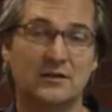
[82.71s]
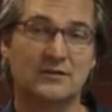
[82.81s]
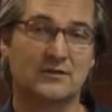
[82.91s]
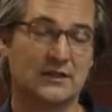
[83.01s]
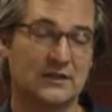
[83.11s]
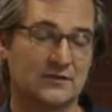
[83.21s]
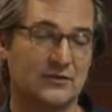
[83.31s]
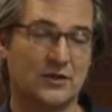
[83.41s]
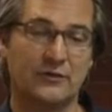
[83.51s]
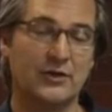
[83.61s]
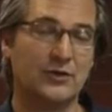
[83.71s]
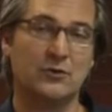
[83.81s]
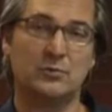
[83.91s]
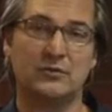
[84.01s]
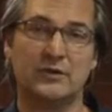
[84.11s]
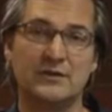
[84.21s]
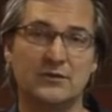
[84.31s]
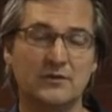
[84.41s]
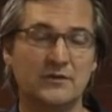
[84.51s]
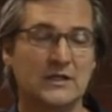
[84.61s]
It's not a renewable
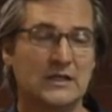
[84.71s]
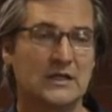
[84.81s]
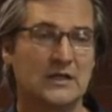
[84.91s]
resource.